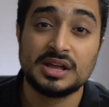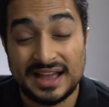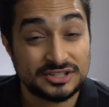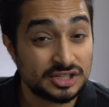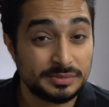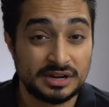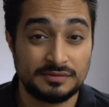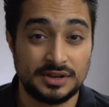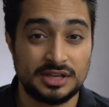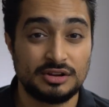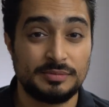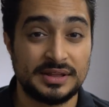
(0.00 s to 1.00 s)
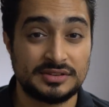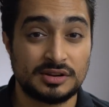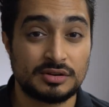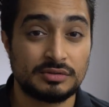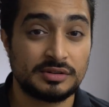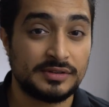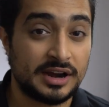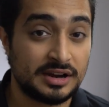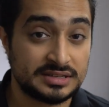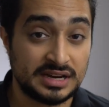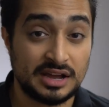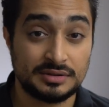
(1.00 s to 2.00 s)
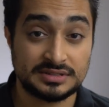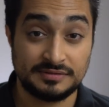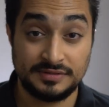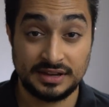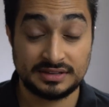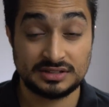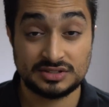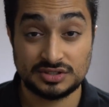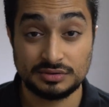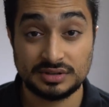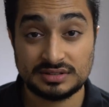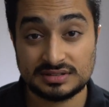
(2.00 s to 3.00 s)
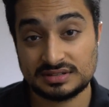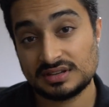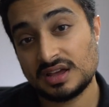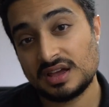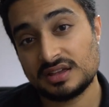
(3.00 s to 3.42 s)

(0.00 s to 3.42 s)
I actually made a video about the coronavirus and how it's affecting students.